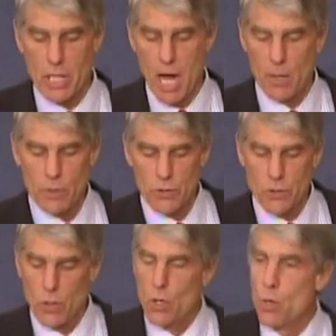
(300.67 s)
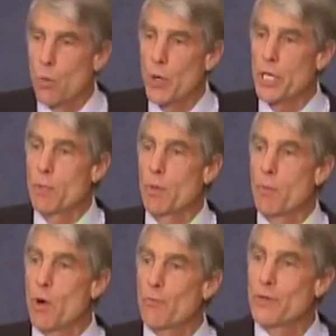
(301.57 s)
Congress working to
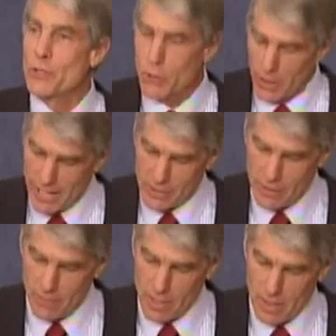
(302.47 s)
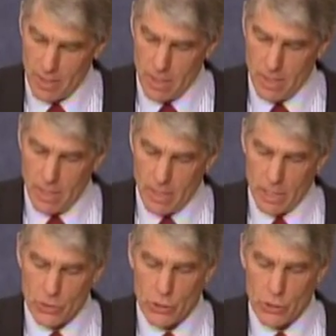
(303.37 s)
promote physical activity, get